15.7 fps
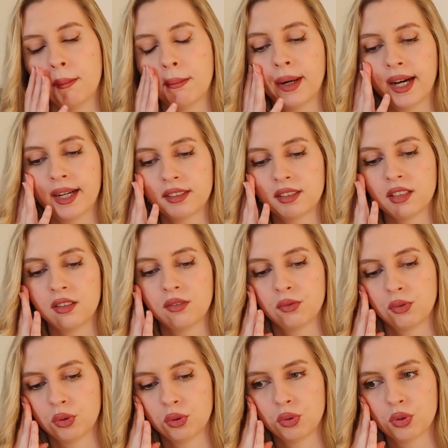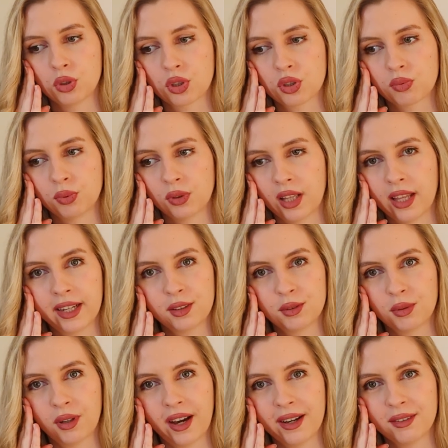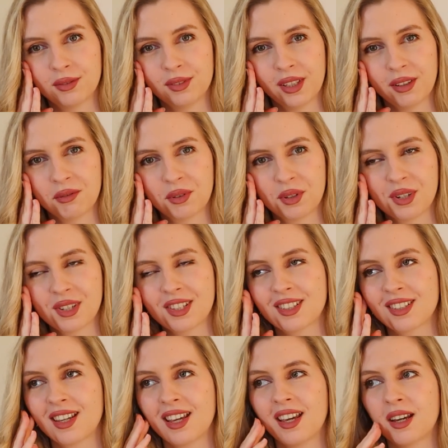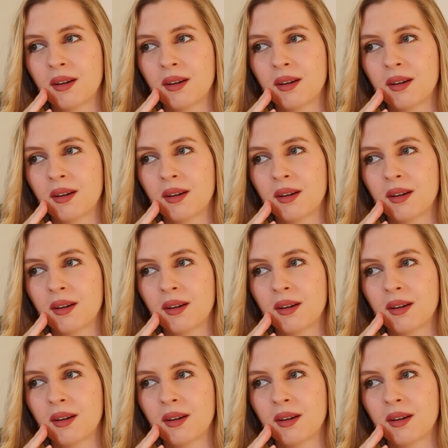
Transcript: But if you just would like to have diverse